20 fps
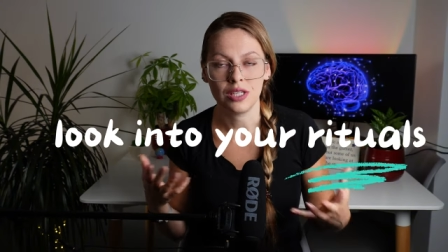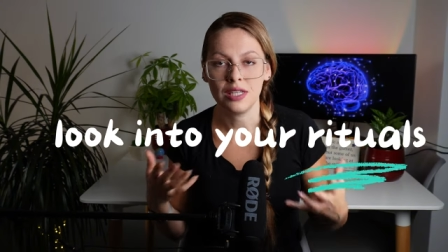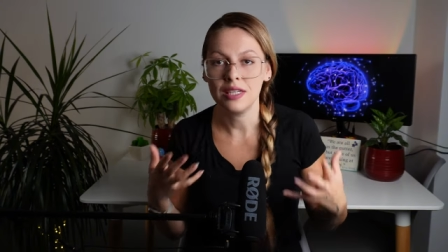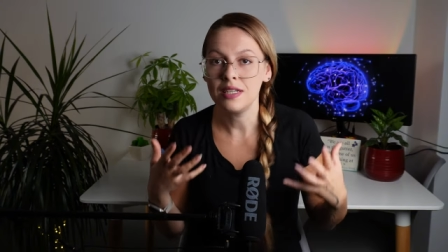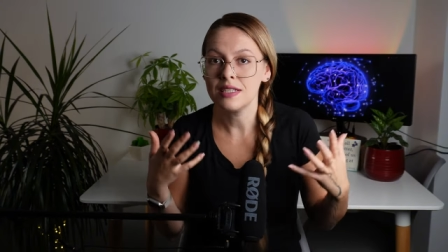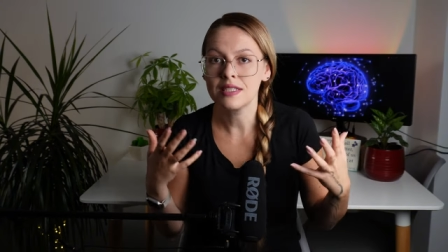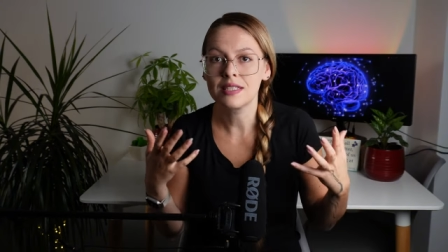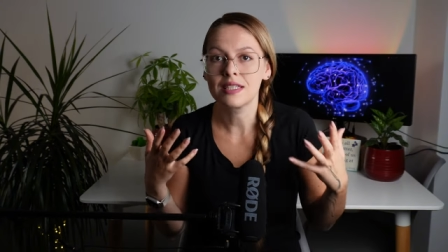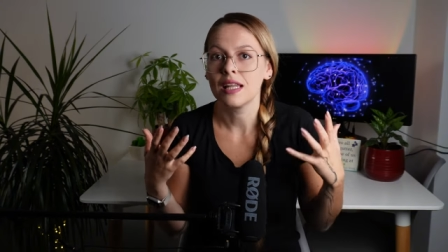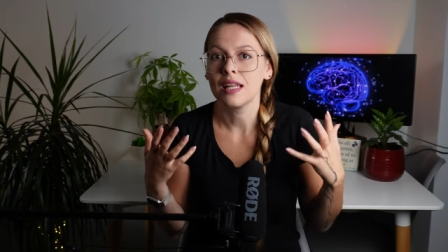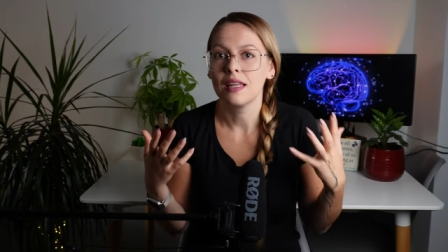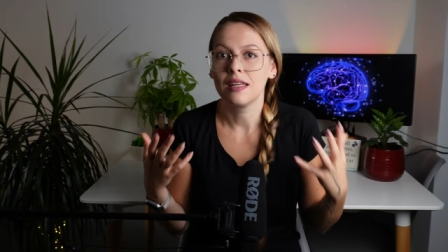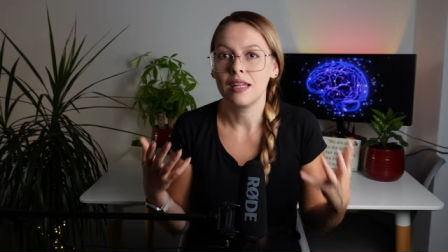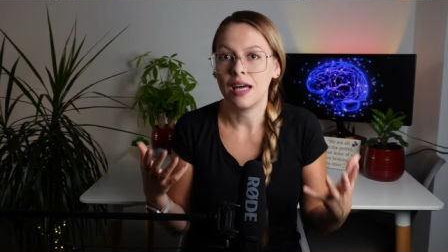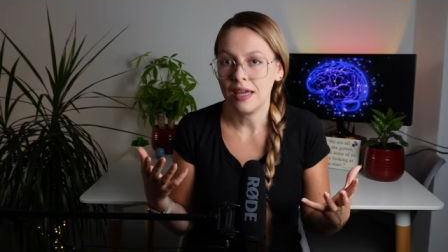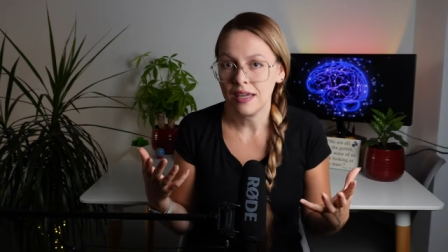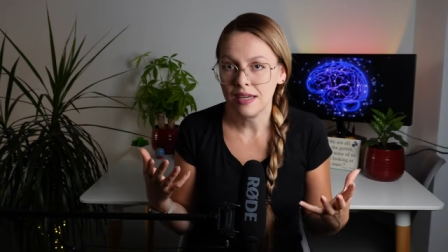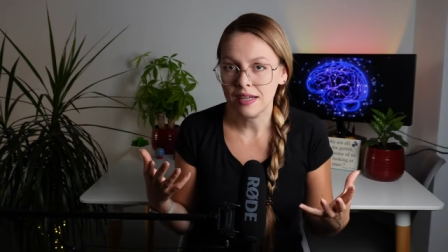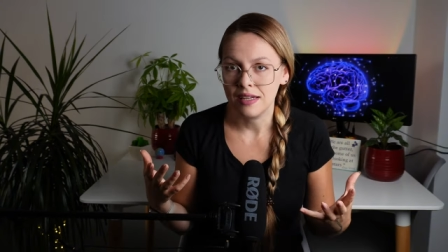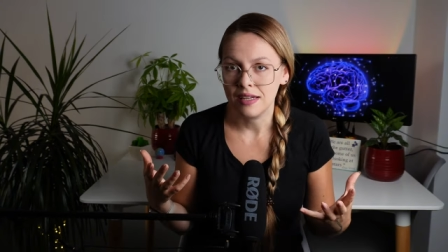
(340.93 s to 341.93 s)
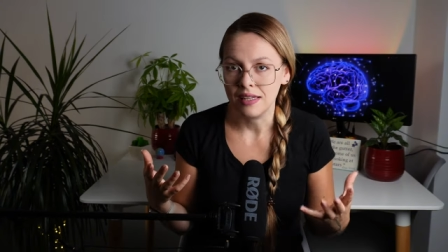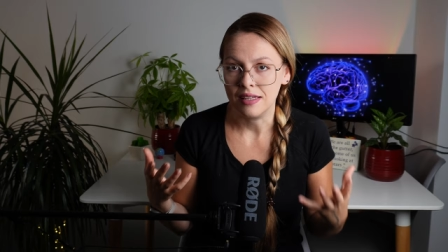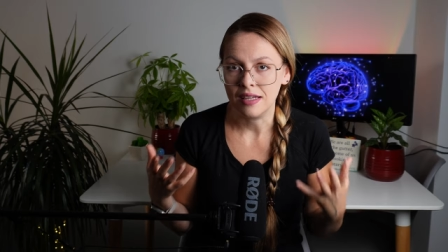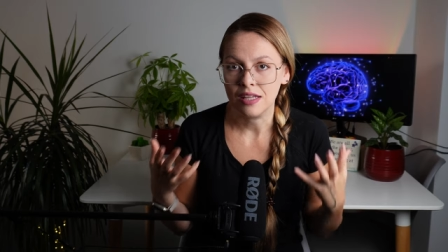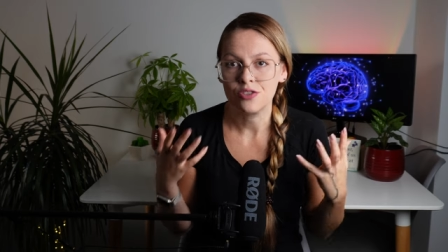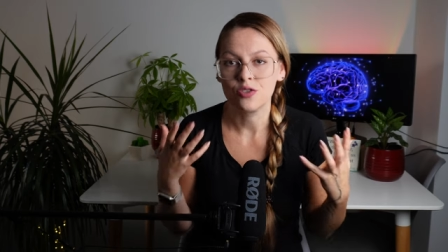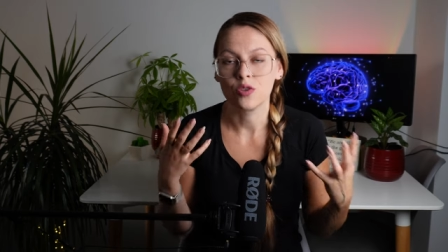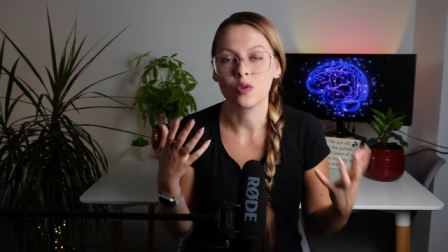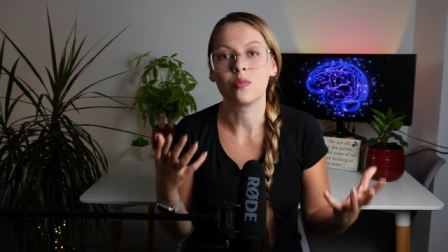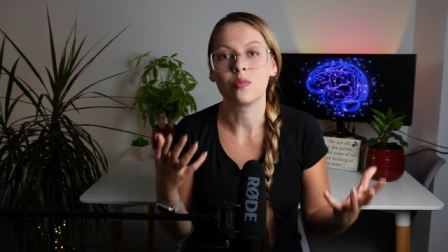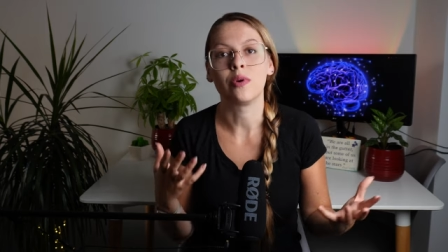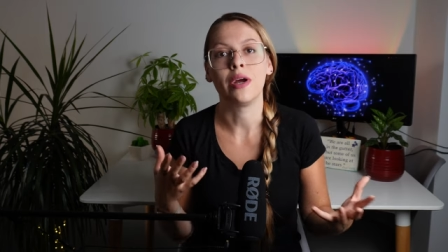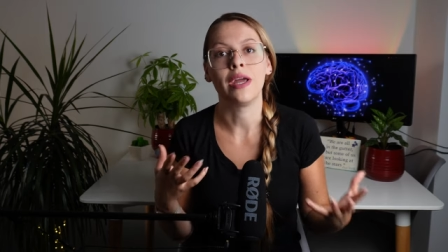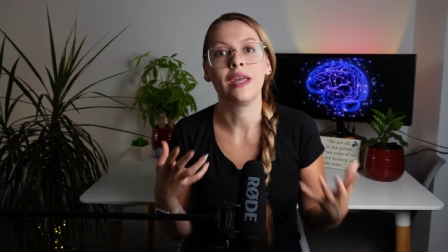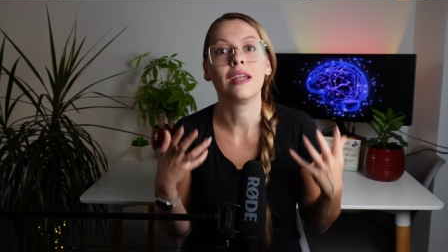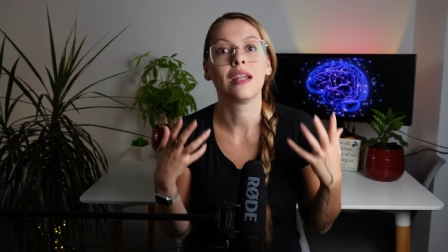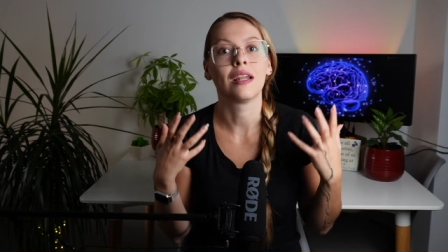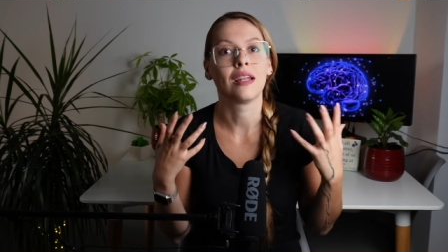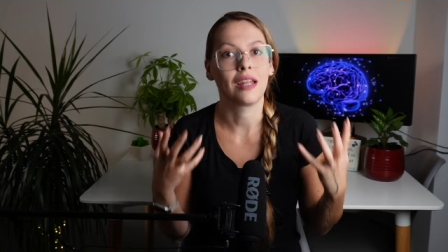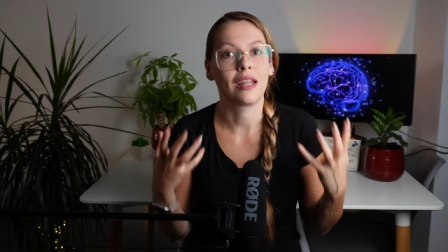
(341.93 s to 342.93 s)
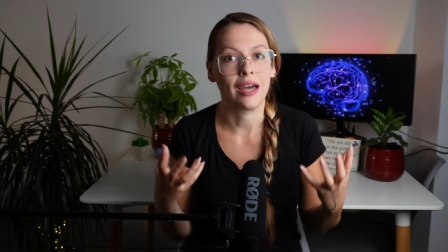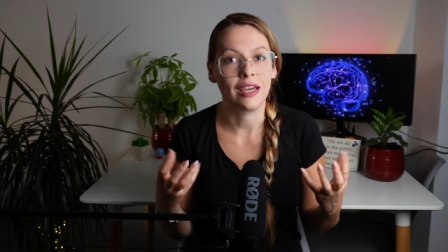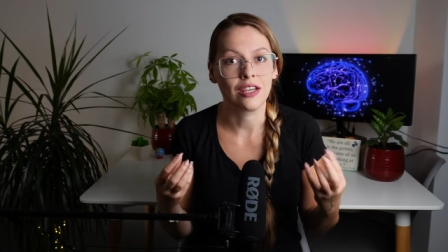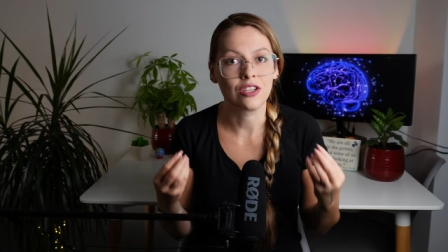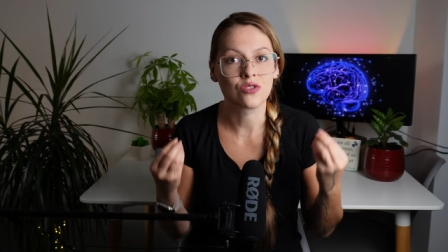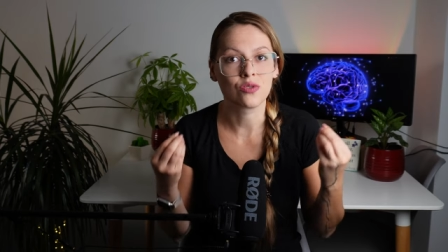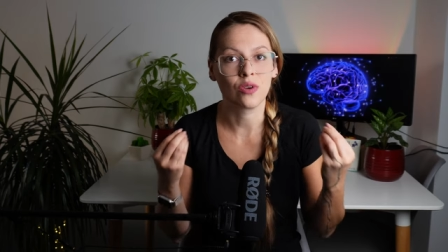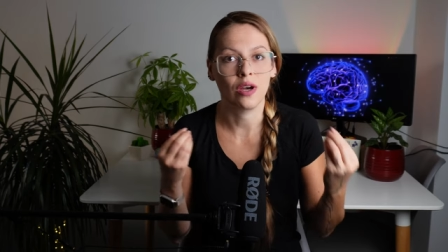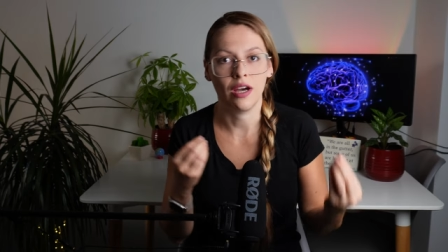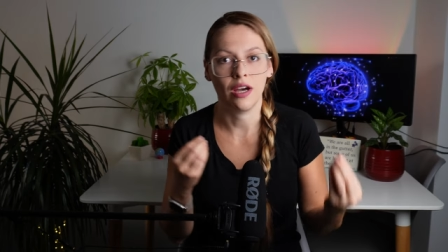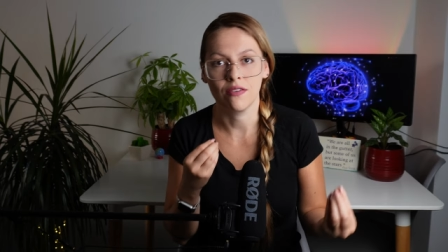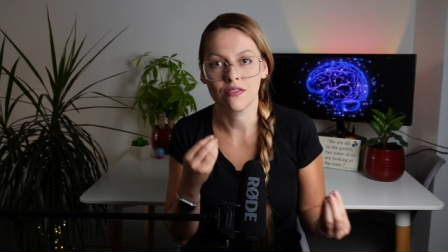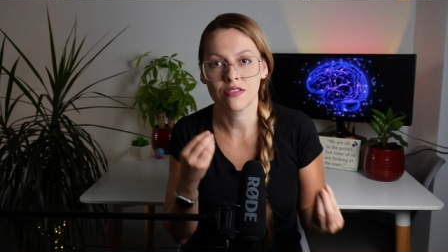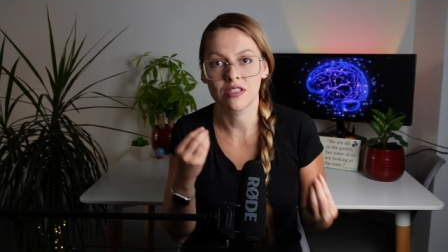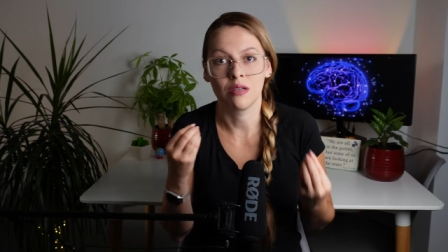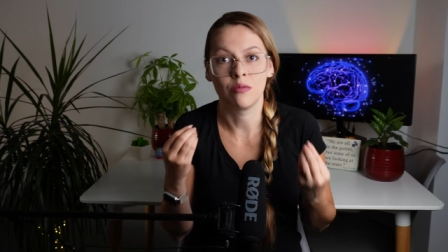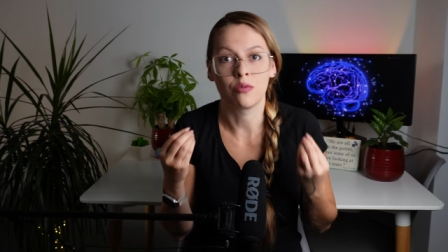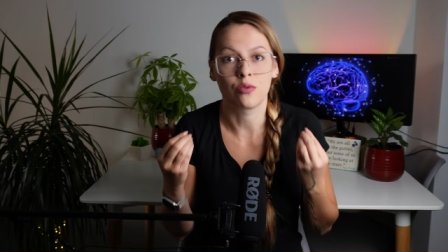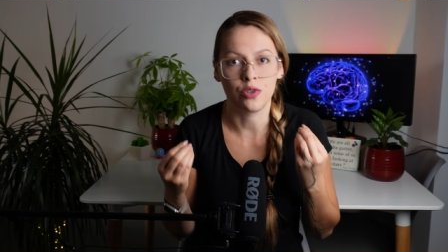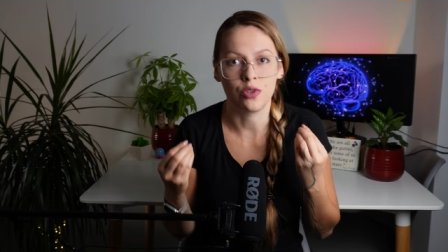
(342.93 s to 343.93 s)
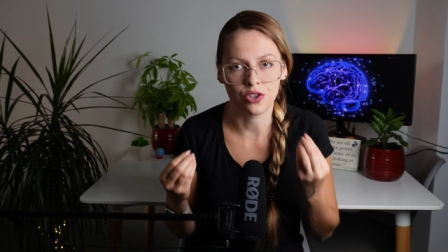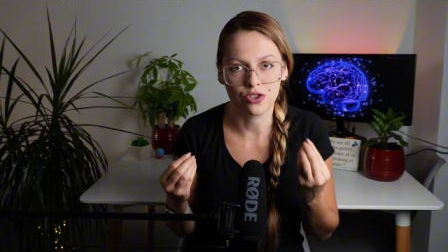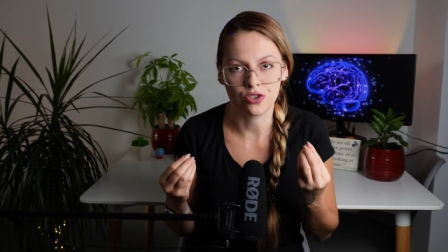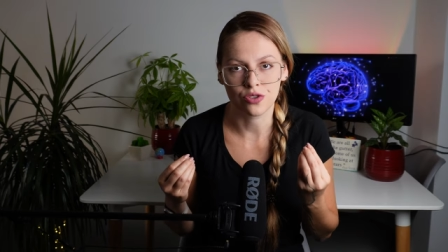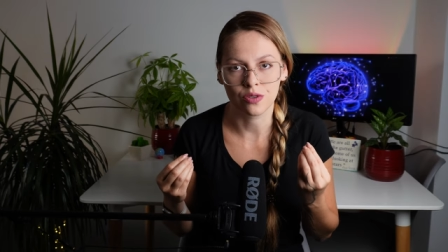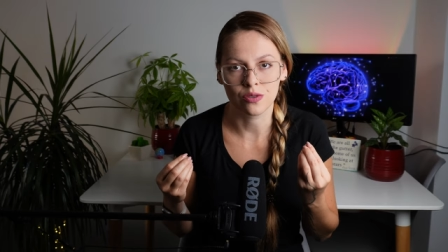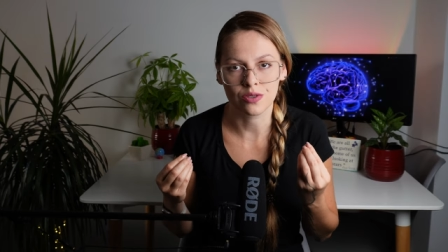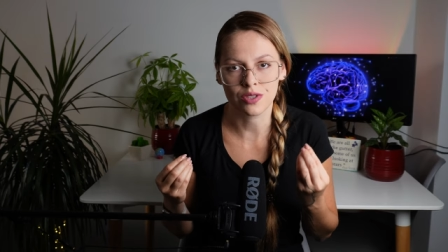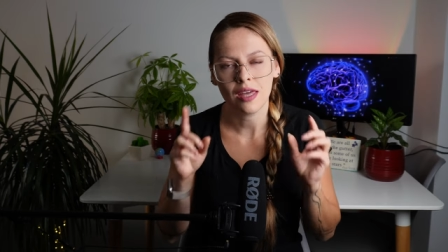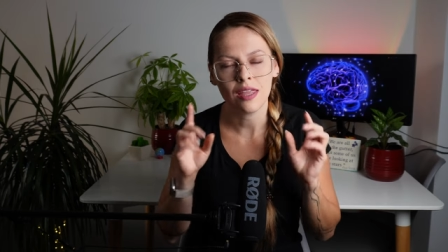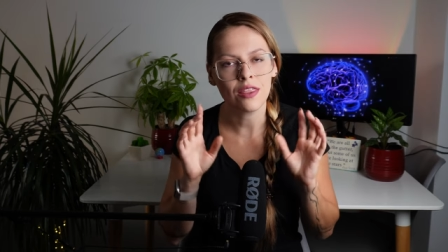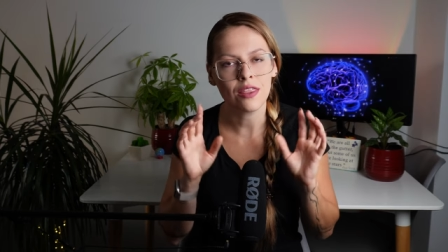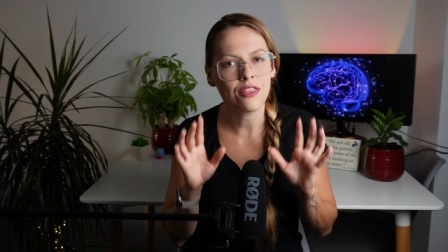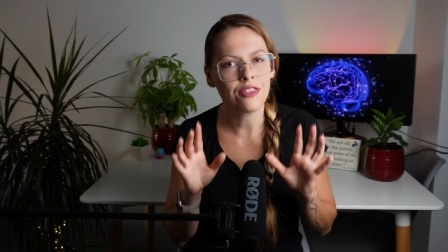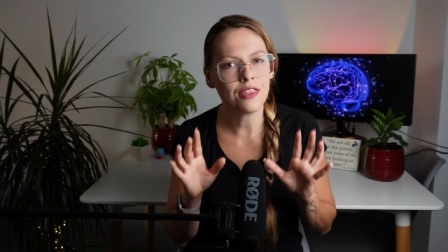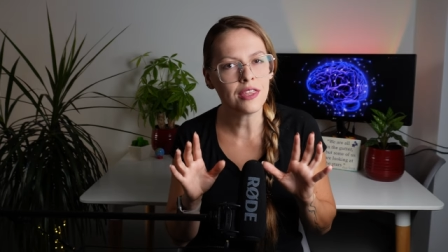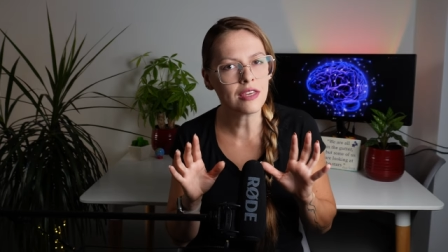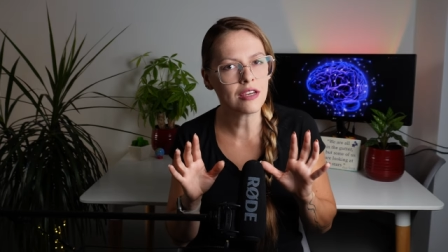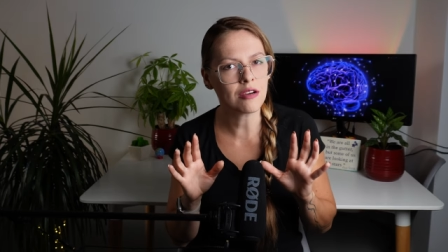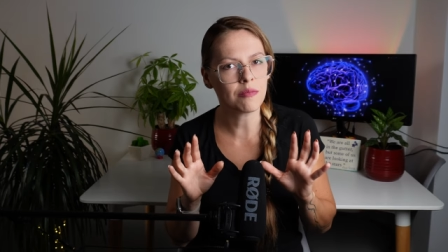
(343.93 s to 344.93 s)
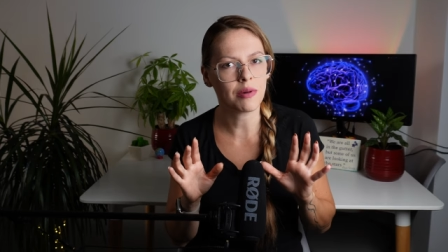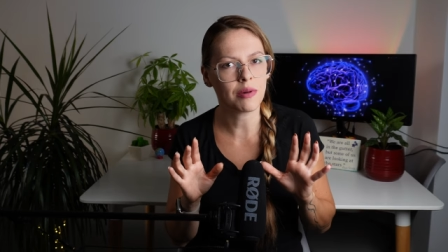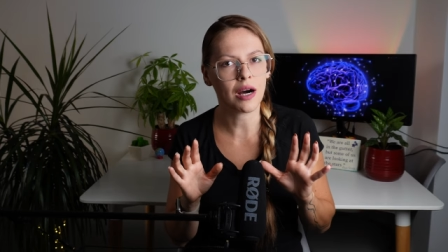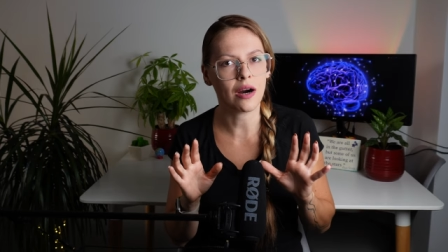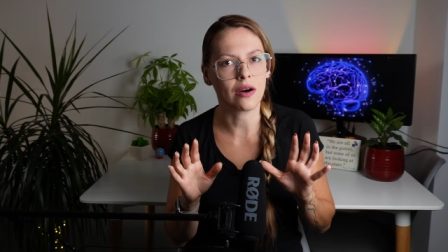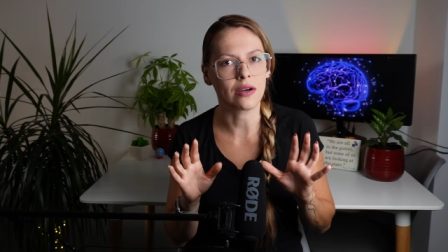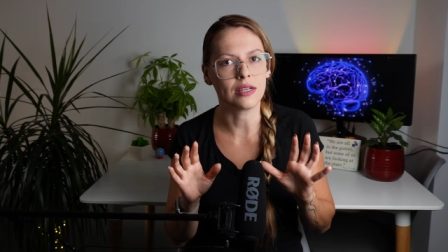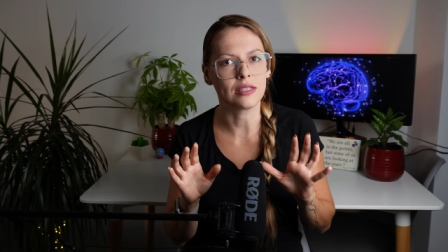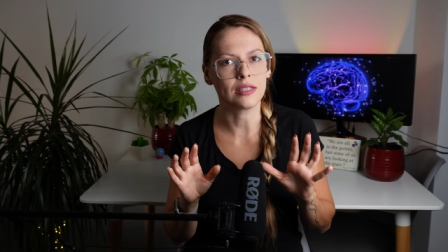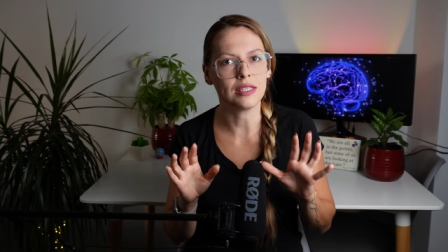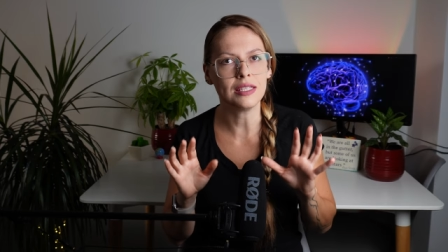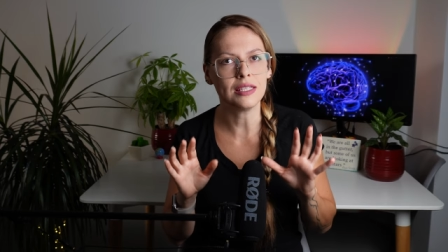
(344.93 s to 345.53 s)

It is likely that your brain likes to have some rituals. And think about it.